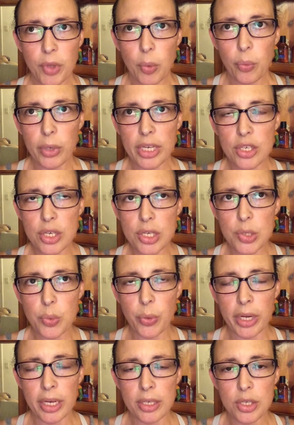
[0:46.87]
We just
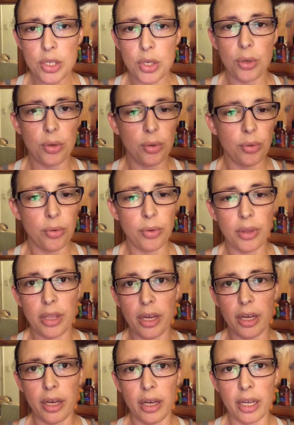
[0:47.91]
went to
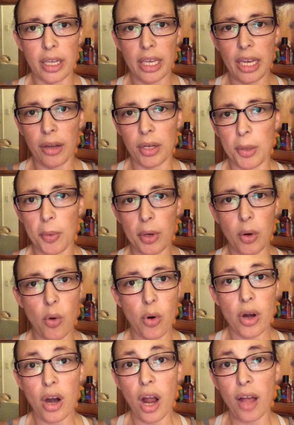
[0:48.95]
the county
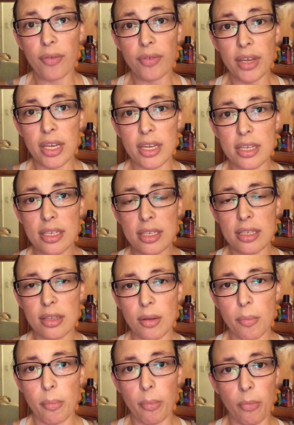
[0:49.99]
recorder office
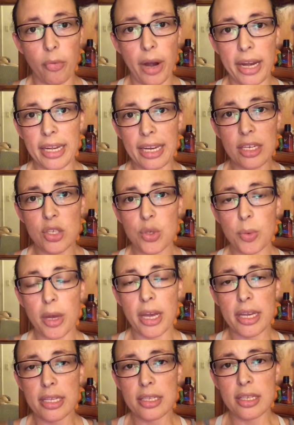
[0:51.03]
right next to
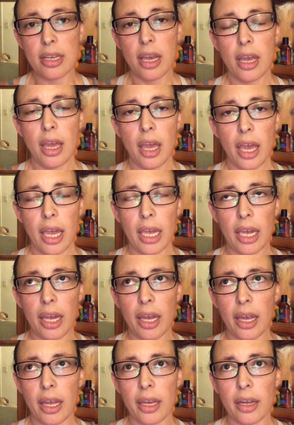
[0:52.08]
us.
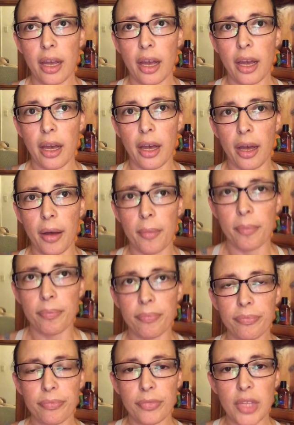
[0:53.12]
And,
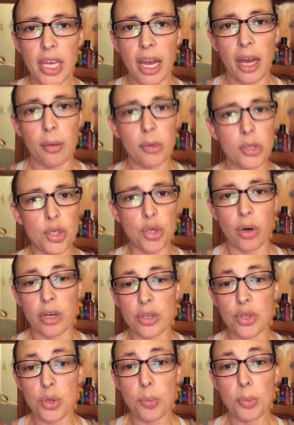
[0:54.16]
yeah, it was
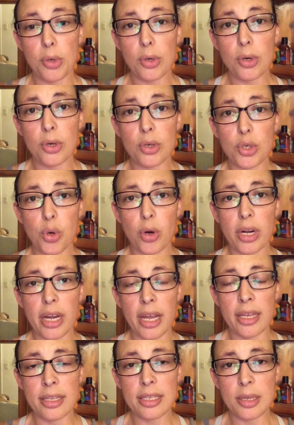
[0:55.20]
short, super short
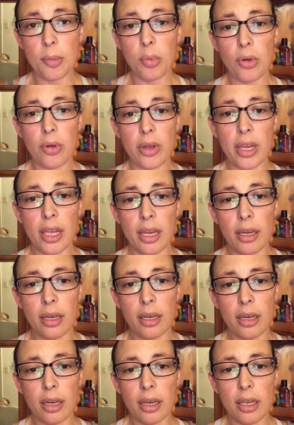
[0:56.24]
and simple.
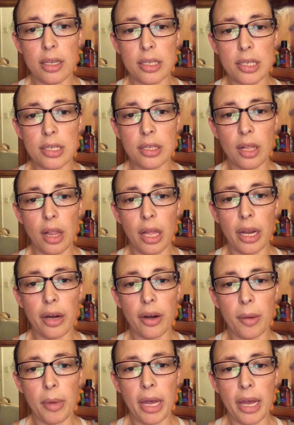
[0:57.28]
And this
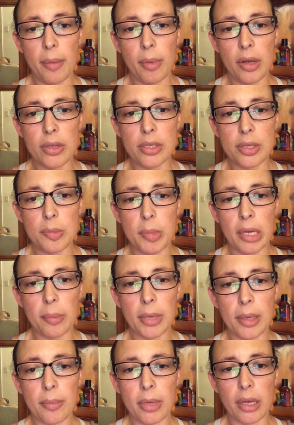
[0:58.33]
glare on my eyeballs is bugging
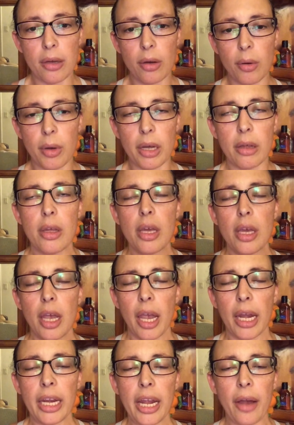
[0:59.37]
me, but oh well.
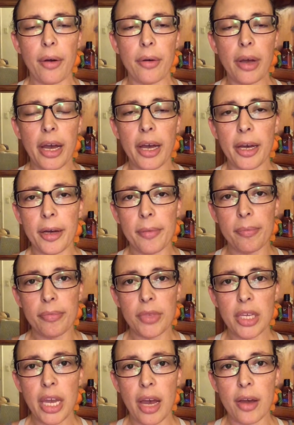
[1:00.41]
Anyhow,
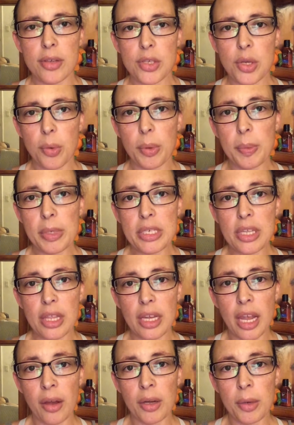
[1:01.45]
yeah, so we went to the
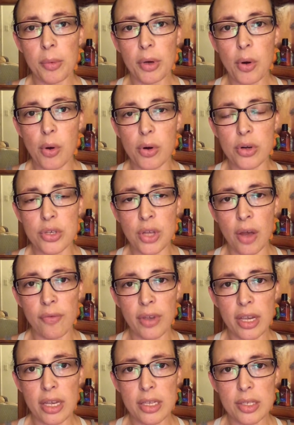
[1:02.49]
county recorder's
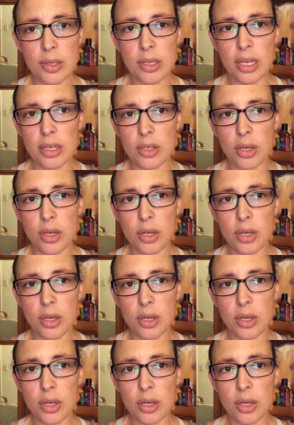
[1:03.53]
office. It